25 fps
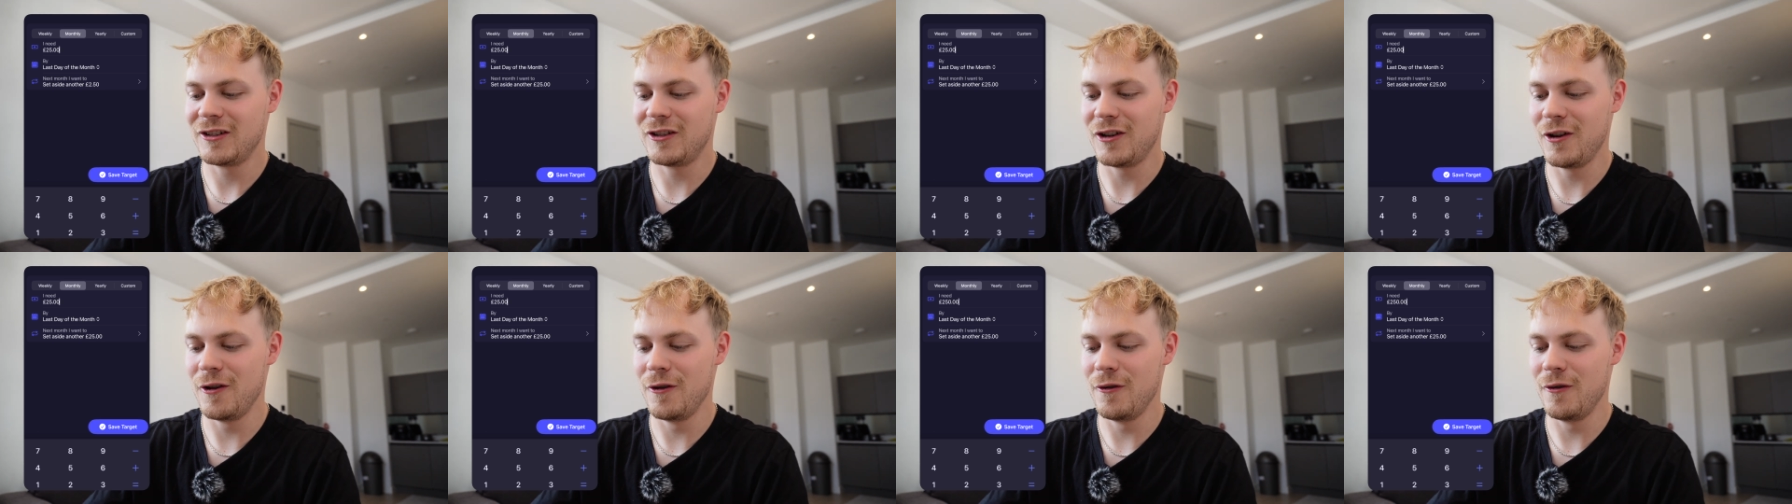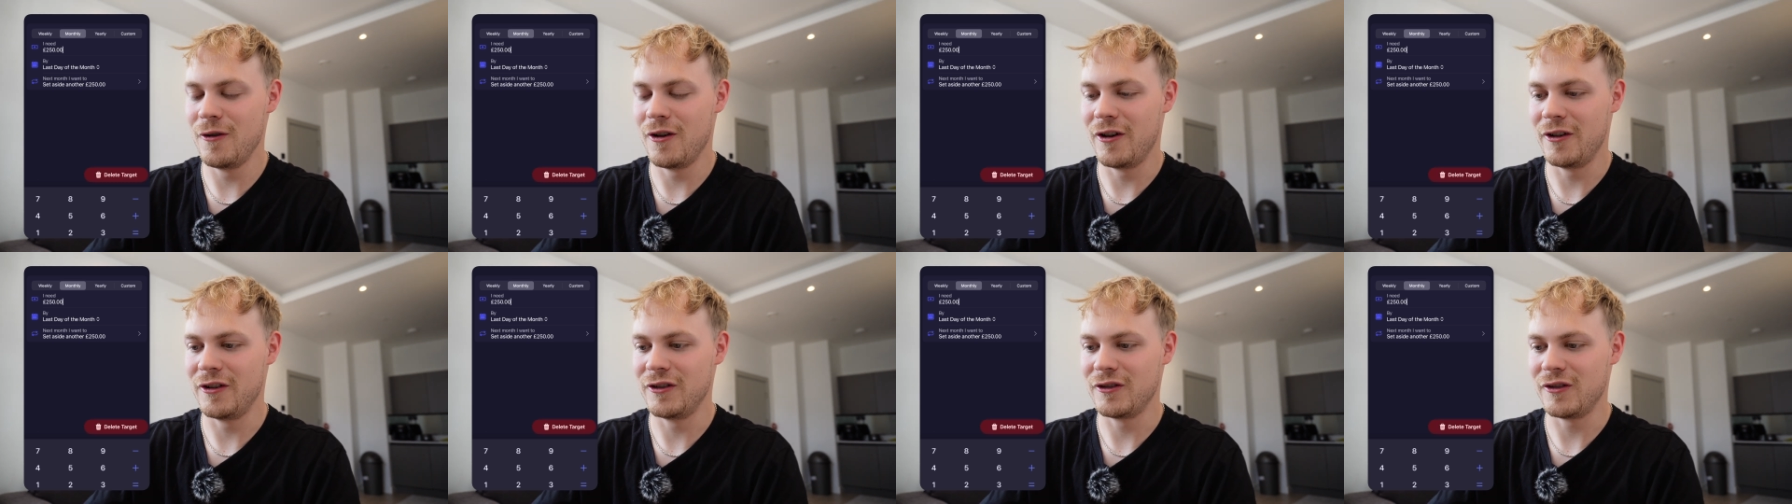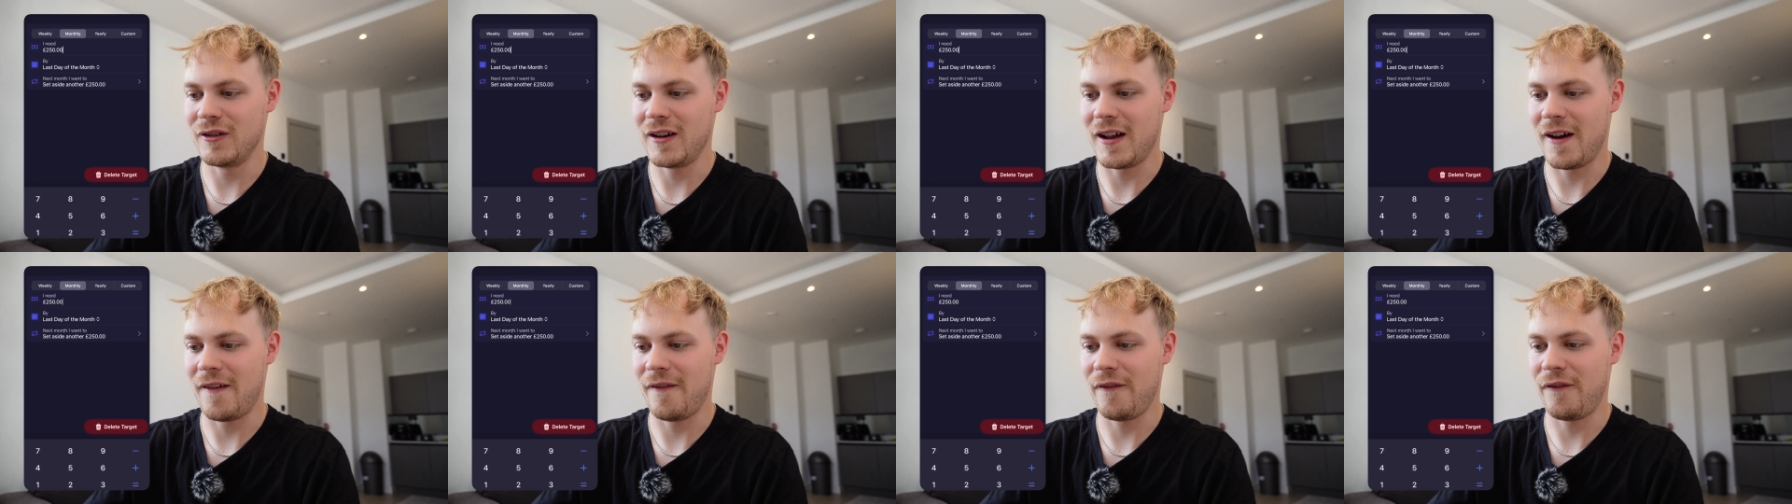
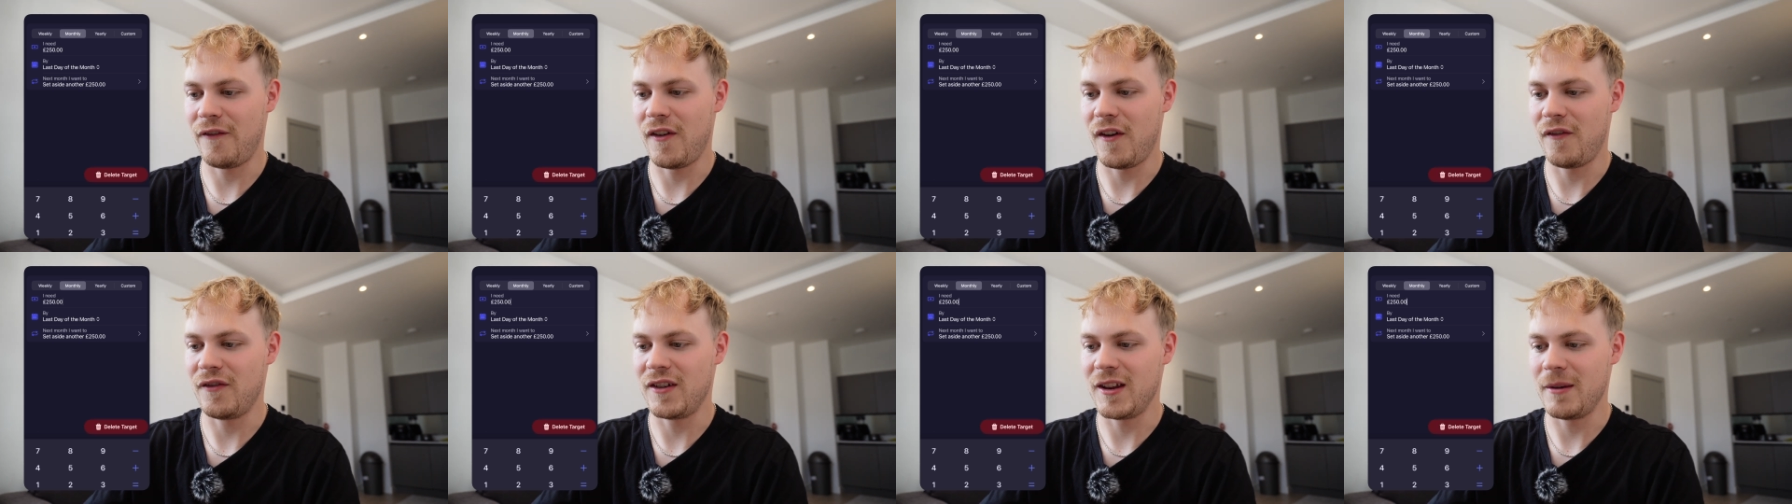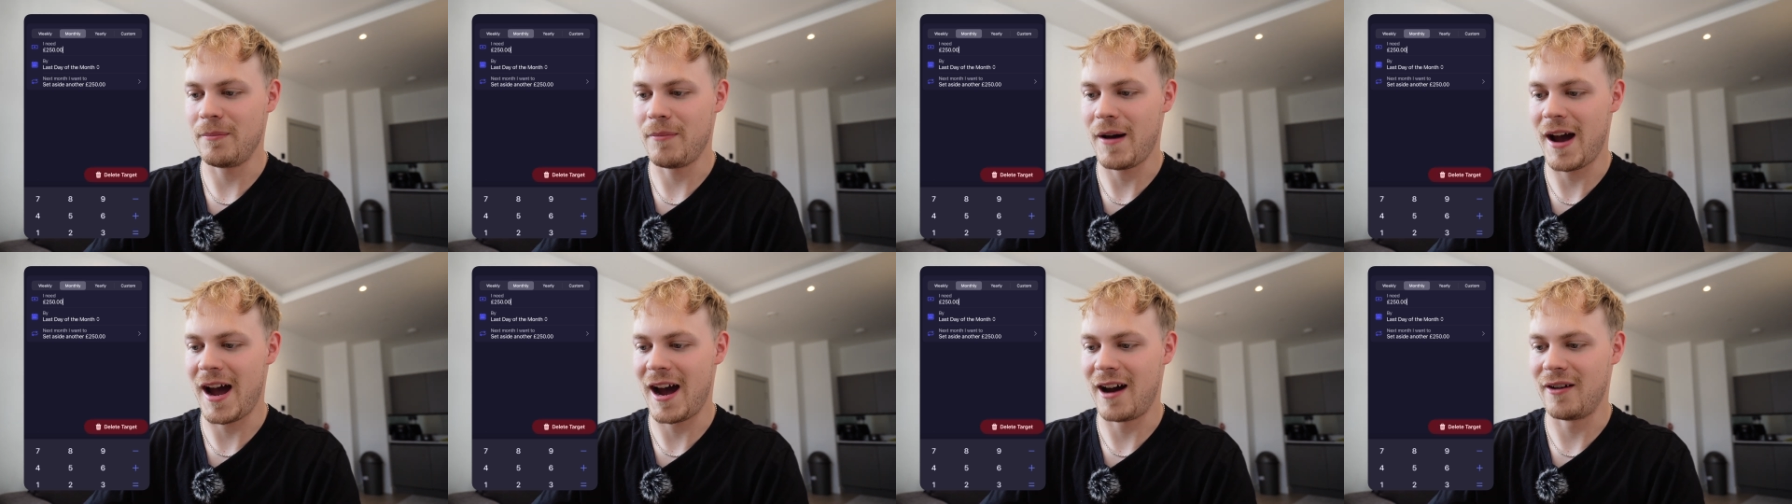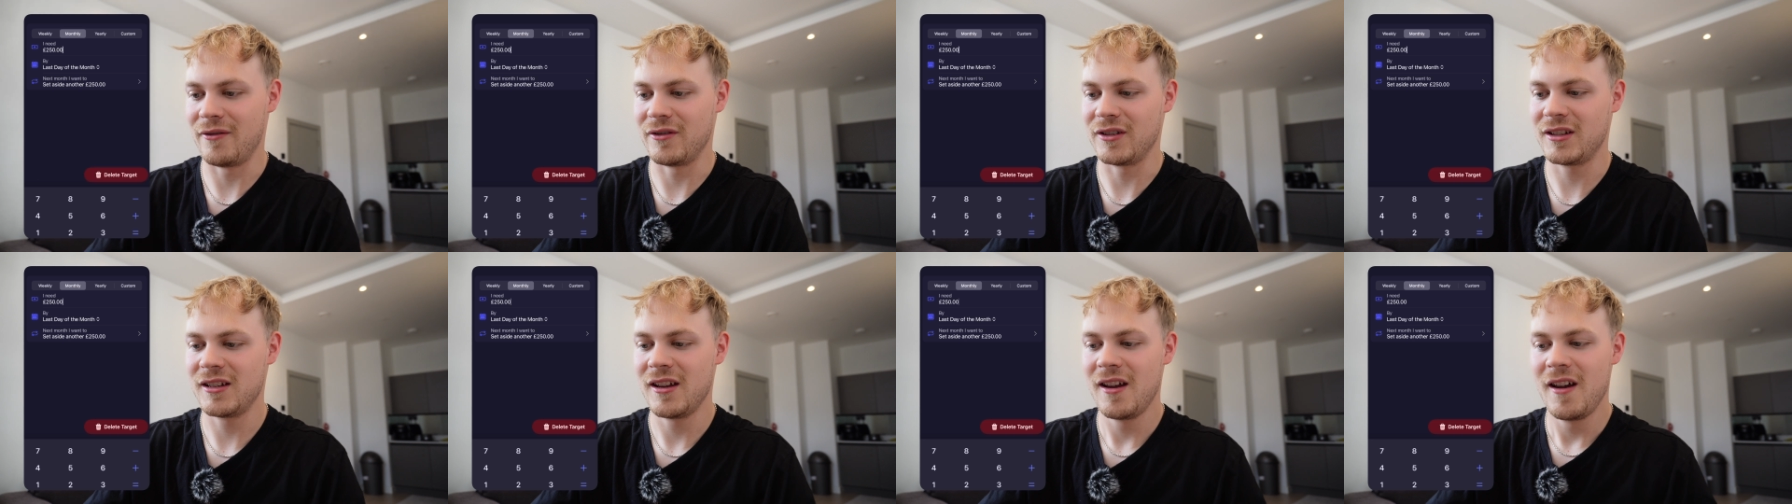
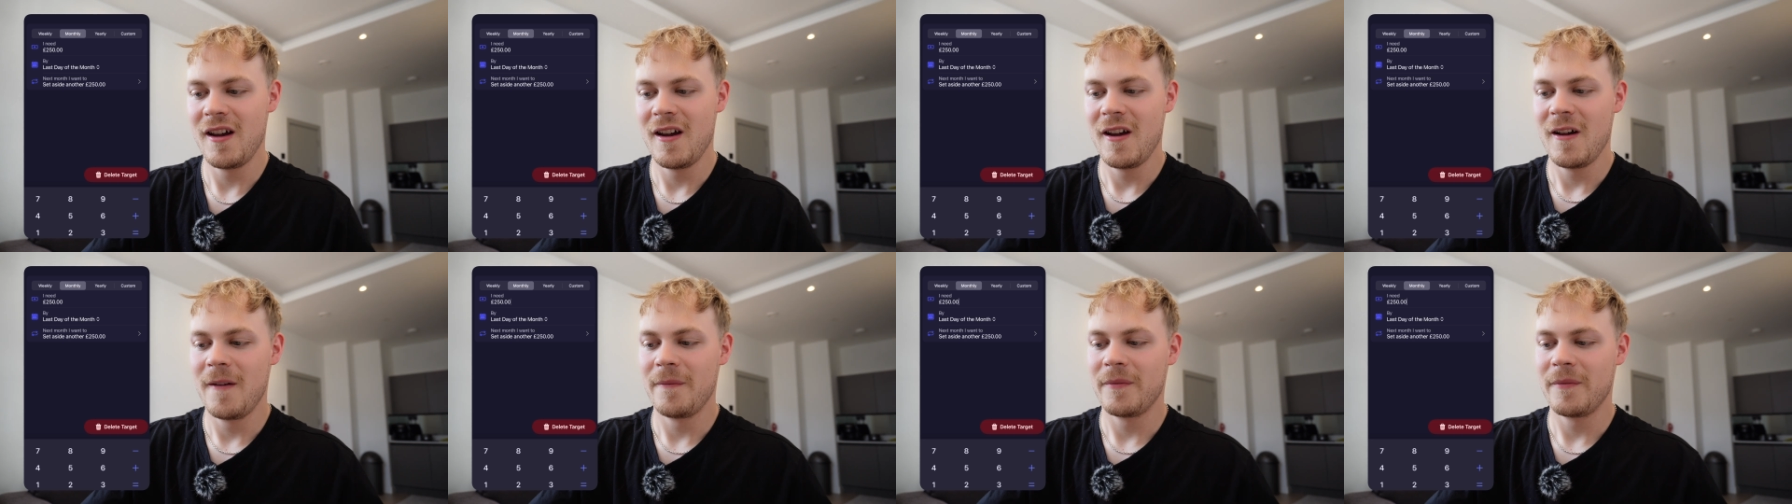£250.